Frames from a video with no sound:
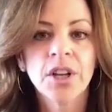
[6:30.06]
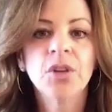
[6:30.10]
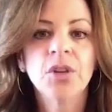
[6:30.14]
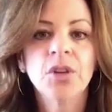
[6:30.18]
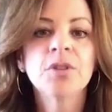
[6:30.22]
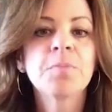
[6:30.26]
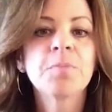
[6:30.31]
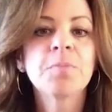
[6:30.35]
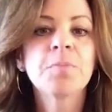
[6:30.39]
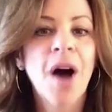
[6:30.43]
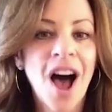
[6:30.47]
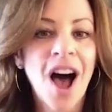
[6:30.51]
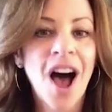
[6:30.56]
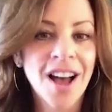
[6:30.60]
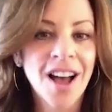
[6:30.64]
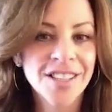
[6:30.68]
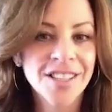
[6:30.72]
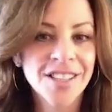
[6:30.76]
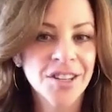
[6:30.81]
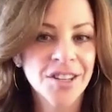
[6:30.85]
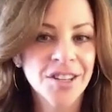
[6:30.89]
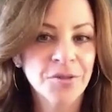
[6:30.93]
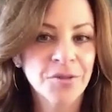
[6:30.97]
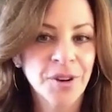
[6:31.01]
use
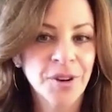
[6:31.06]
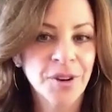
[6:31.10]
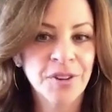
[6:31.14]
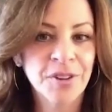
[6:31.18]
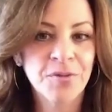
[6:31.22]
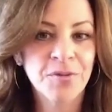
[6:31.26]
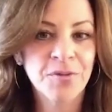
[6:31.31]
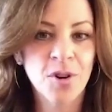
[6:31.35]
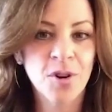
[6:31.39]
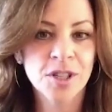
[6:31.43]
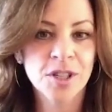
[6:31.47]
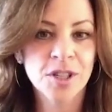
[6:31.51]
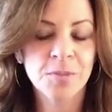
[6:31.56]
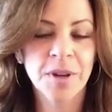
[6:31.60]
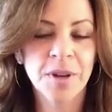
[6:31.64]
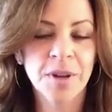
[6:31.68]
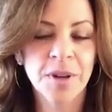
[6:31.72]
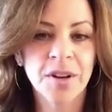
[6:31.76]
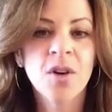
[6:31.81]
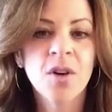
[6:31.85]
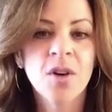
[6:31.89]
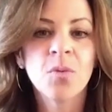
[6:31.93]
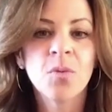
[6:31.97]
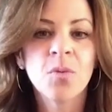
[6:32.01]
positive
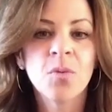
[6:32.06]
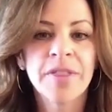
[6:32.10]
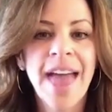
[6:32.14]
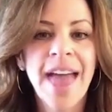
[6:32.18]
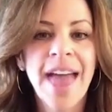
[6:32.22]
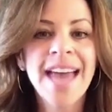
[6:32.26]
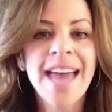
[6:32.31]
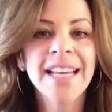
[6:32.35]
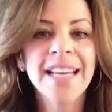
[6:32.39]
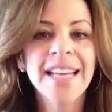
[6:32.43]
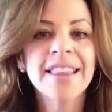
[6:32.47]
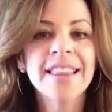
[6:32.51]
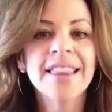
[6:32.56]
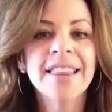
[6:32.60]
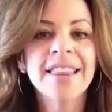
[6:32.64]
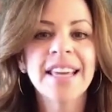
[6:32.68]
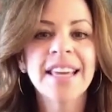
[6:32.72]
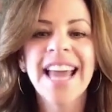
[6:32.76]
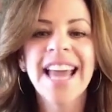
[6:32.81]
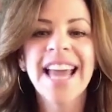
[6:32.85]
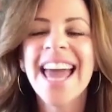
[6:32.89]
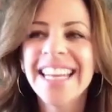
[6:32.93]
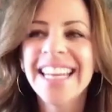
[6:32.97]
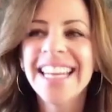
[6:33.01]
reinforcement with
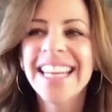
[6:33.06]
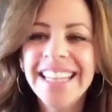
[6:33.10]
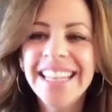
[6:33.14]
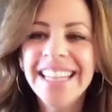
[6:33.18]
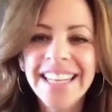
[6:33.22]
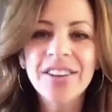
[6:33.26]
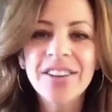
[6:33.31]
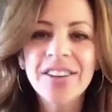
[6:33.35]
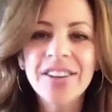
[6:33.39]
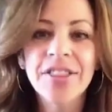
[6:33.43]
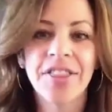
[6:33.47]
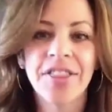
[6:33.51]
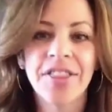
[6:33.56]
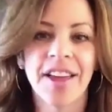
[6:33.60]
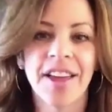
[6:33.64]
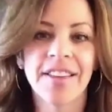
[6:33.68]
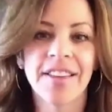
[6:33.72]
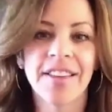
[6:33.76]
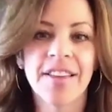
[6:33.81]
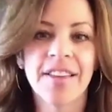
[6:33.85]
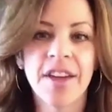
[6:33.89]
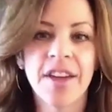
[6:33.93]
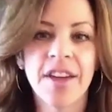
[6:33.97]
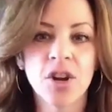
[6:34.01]
anything, any little
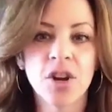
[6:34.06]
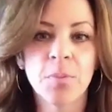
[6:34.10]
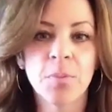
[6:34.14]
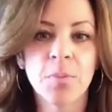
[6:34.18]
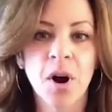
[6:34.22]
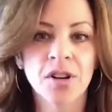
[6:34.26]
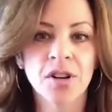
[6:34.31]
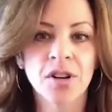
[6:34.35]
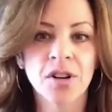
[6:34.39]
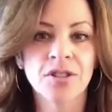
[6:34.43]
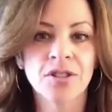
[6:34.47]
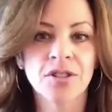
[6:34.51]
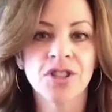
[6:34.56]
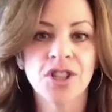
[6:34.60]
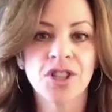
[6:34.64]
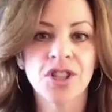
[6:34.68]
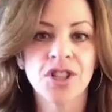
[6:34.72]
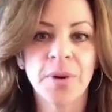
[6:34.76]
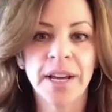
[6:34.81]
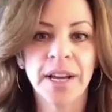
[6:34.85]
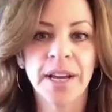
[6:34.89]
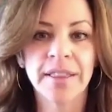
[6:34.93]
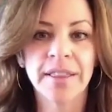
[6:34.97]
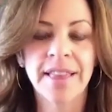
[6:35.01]
thing that your partner's
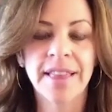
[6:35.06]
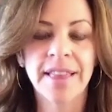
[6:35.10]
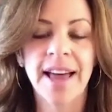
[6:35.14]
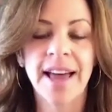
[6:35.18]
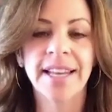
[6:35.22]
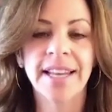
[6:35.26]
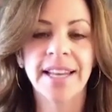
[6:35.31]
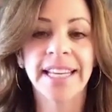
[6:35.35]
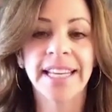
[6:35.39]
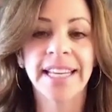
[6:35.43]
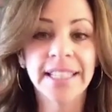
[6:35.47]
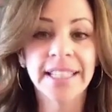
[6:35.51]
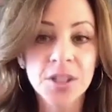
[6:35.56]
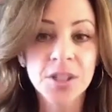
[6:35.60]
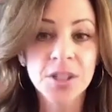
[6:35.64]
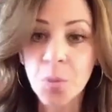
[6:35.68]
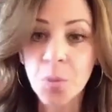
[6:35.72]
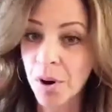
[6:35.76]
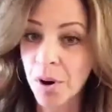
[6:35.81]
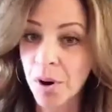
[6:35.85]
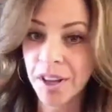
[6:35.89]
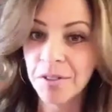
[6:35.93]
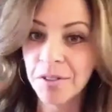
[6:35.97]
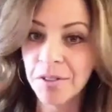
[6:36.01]
doing that is
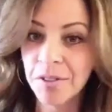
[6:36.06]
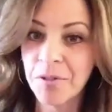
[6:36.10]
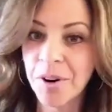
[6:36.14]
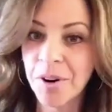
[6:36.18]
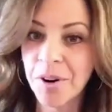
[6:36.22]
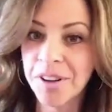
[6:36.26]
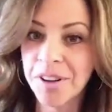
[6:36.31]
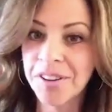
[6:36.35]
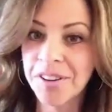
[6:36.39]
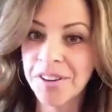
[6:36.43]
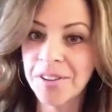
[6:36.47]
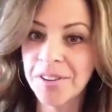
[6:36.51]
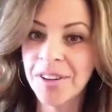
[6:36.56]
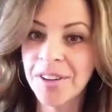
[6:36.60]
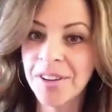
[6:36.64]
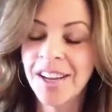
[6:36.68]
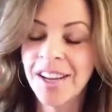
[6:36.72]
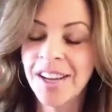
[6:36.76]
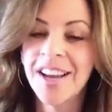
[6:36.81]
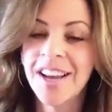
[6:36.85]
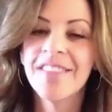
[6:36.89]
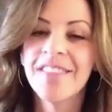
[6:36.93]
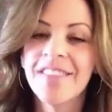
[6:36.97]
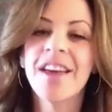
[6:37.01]
working for you,
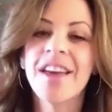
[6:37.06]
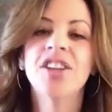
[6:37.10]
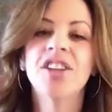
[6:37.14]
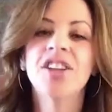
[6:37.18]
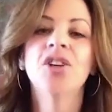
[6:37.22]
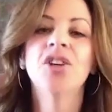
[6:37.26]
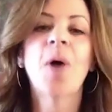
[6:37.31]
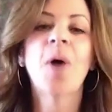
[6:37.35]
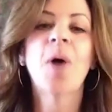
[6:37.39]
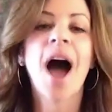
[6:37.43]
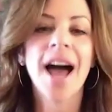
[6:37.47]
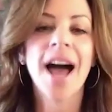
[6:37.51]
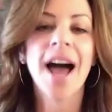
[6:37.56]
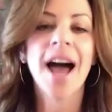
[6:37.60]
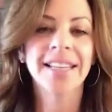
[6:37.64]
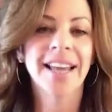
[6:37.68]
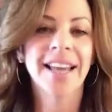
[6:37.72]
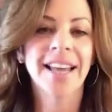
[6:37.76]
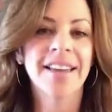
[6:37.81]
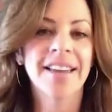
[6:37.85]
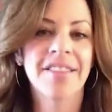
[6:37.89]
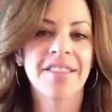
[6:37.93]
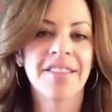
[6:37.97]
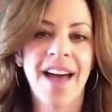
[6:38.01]
that you
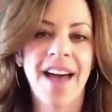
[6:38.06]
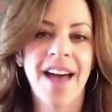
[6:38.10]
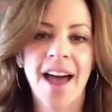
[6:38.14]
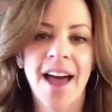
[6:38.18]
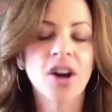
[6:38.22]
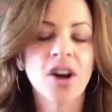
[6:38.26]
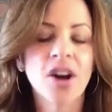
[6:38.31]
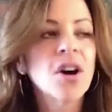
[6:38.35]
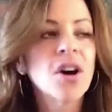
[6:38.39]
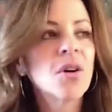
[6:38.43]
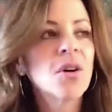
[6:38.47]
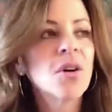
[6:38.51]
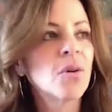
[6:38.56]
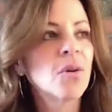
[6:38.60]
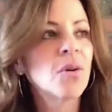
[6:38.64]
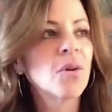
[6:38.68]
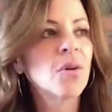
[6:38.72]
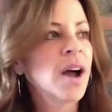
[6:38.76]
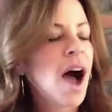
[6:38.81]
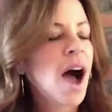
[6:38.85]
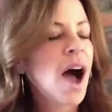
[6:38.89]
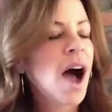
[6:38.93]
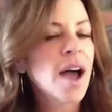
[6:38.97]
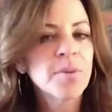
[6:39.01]
highlight that. Oh,
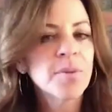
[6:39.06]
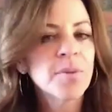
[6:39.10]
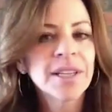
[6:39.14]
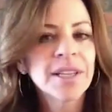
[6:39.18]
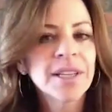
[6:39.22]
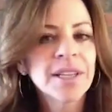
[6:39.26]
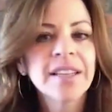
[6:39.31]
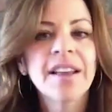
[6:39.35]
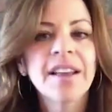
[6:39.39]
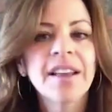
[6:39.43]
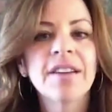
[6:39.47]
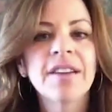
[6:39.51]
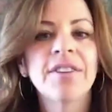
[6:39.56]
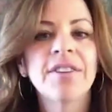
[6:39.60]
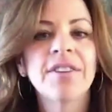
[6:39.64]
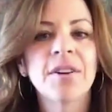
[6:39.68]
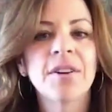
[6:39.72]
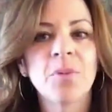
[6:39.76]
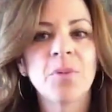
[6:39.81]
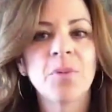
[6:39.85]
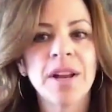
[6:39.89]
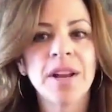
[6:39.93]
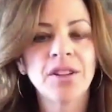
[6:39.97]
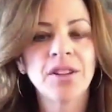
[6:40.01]
I really love
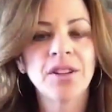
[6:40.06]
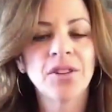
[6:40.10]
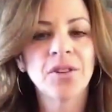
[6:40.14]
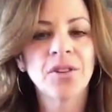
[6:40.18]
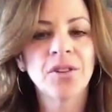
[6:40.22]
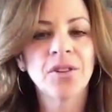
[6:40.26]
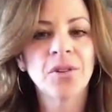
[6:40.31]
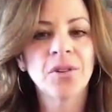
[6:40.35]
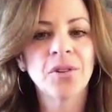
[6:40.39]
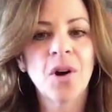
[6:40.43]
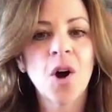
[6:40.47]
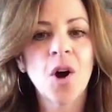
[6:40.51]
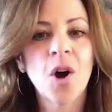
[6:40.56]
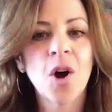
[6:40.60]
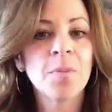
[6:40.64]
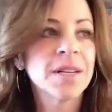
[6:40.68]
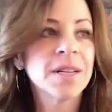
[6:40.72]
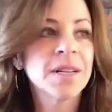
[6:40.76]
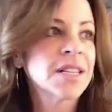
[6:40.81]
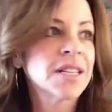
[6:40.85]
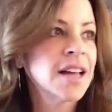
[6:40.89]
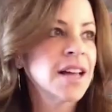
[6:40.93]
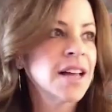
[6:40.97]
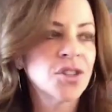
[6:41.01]
it when you
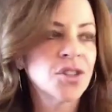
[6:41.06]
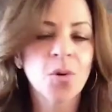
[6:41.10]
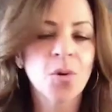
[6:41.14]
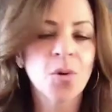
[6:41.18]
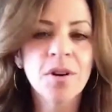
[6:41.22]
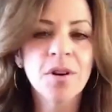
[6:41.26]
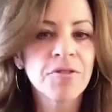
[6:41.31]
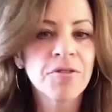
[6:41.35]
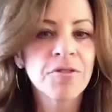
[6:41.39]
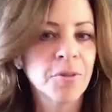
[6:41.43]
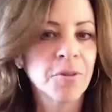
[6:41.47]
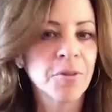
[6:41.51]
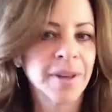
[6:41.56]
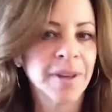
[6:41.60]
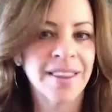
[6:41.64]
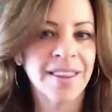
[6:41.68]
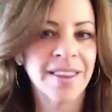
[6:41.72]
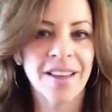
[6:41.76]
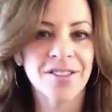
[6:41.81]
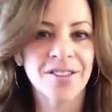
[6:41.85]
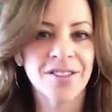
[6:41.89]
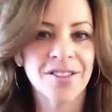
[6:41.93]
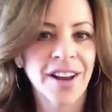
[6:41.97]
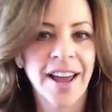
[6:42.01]
opened that door for me
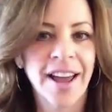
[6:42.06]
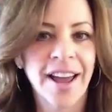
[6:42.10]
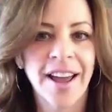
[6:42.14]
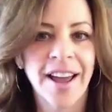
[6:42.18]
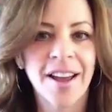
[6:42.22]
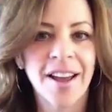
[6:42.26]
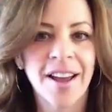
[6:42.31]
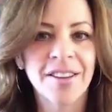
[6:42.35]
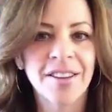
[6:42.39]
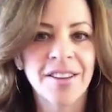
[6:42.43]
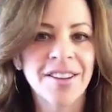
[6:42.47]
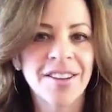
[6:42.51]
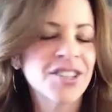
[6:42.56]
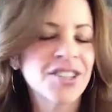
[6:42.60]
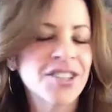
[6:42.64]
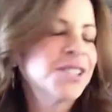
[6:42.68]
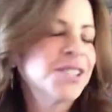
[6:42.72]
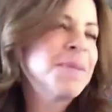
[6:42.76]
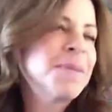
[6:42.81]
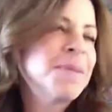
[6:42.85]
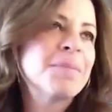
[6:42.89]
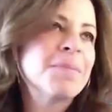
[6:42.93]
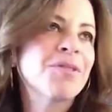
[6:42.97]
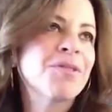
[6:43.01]
the other day. I, it
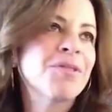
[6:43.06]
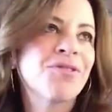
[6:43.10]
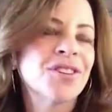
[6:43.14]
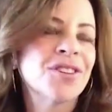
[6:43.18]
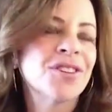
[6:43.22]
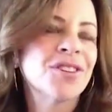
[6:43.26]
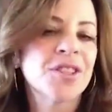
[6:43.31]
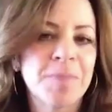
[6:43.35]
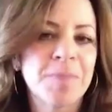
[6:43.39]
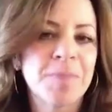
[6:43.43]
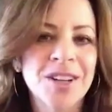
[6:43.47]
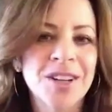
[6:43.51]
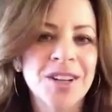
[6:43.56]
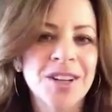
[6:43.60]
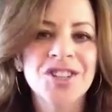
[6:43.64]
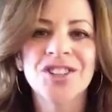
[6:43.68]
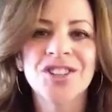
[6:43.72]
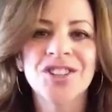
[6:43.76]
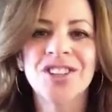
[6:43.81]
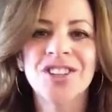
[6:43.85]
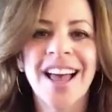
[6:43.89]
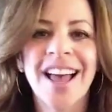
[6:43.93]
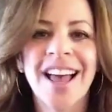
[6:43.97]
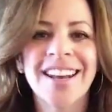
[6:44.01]
just made me feel
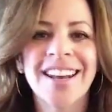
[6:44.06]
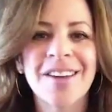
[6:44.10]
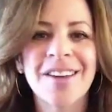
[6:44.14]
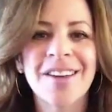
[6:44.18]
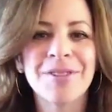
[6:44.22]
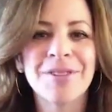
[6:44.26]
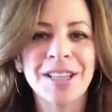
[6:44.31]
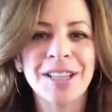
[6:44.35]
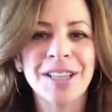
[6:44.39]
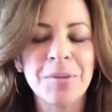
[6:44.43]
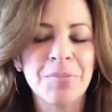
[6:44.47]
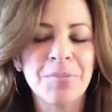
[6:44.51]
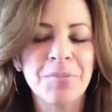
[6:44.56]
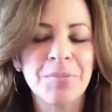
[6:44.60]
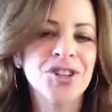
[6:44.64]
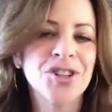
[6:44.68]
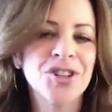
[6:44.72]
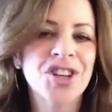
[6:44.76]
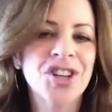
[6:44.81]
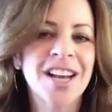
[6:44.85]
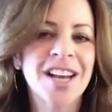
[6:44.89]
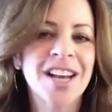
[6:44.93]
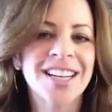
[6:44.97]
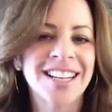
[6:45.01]
special and I really
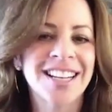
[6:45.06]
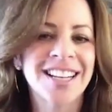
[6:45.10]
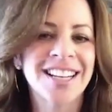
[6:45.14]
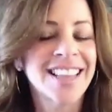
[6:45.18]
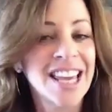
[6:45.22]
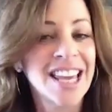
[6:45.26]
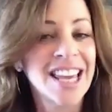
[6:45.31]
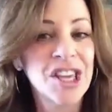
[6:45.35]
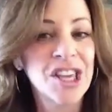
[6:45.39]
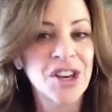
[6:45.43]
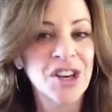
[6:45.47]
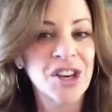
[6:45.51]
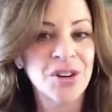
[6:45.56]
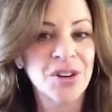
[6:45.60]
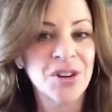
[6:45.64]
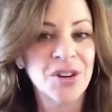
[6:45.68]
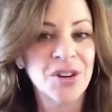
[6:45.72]
appreciated it. Thank you.